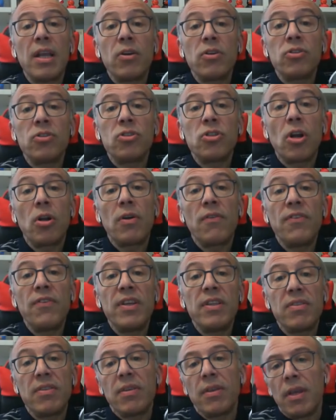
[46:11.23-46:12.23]
And if you
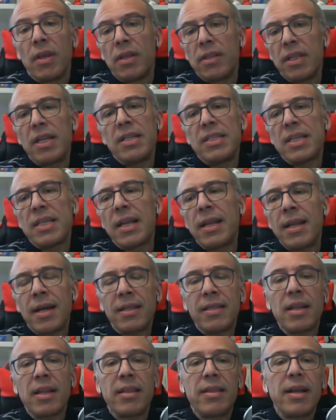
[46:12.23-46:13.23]
want to take control of
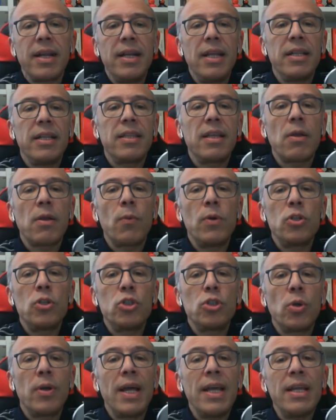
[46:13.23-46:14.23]
it, there is
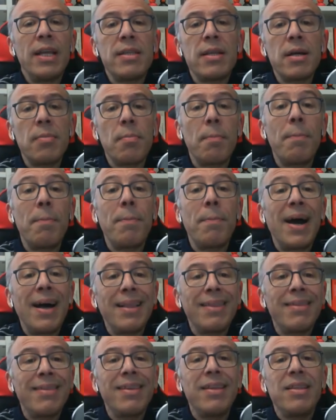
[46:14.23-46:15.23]
another technique that I will
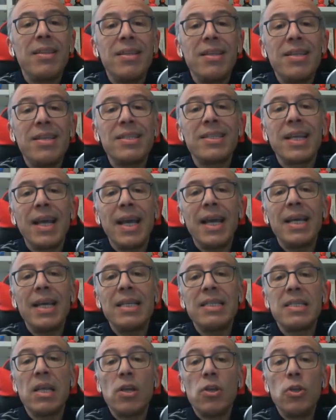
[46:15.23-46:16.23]
show later.
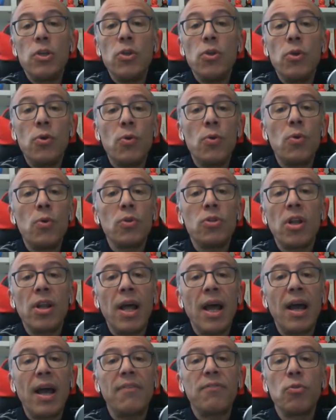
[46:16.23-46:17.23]
But in this
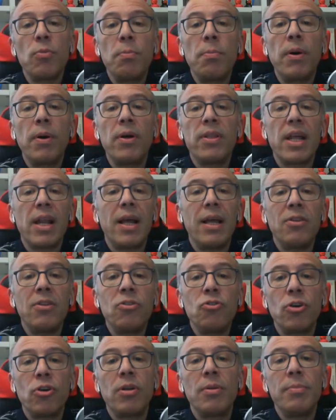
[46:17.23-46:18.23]
case, you
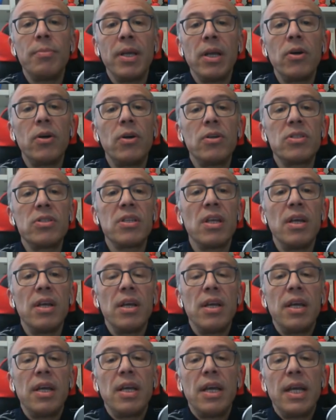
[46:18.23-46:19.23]
don't have to bother
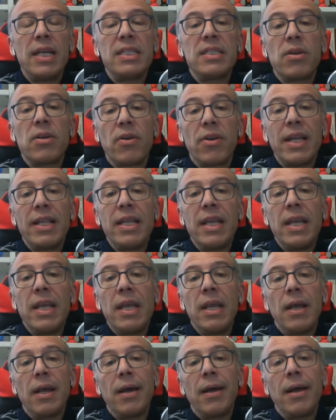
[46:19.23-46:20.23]
at all, because
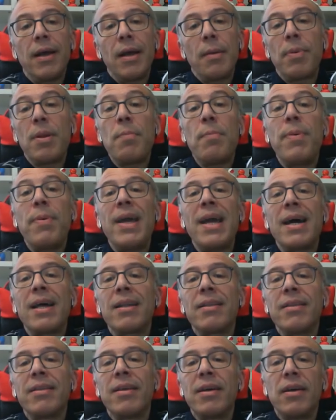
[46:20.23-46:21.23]
it's
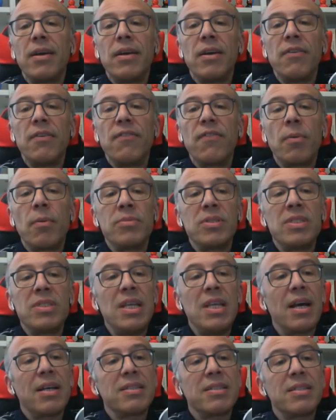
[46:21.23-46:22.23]
already
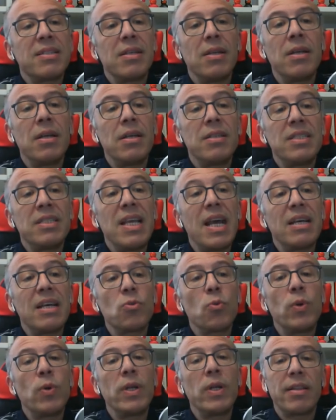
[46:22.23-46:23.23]
prepared from
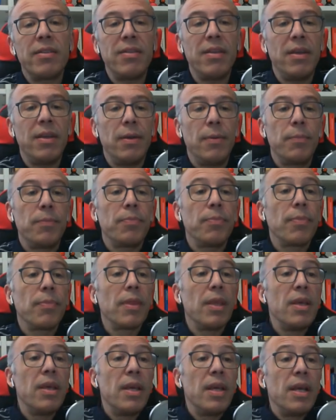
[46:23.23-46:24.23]
CS
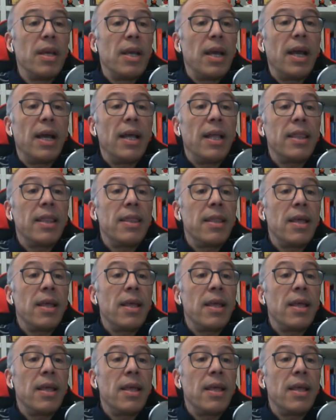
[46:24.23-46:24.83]
WinRT.